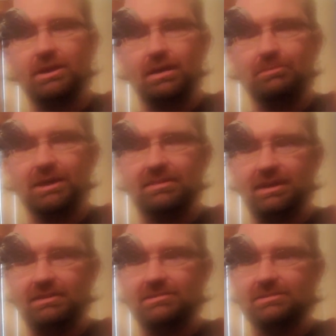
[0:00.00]
it up like
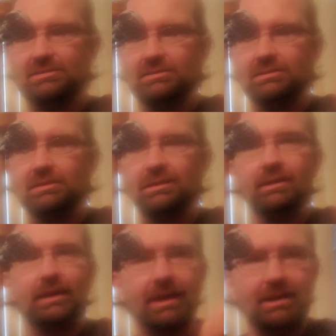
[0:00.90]
this,
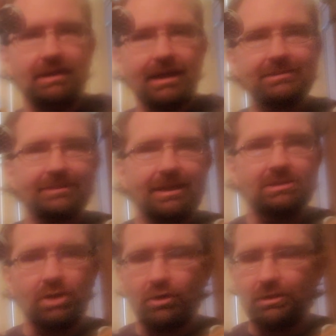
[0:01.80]
and it actually
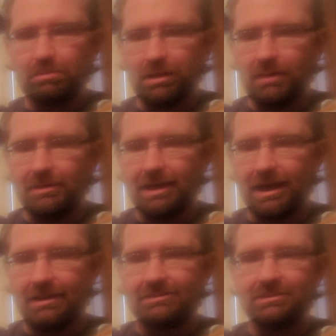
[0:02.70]
has all the play
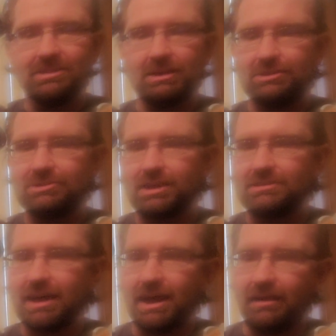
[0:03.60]
mechanics that the other sets
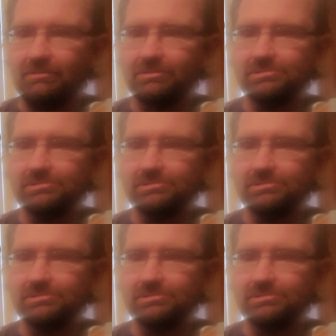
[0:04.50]
have.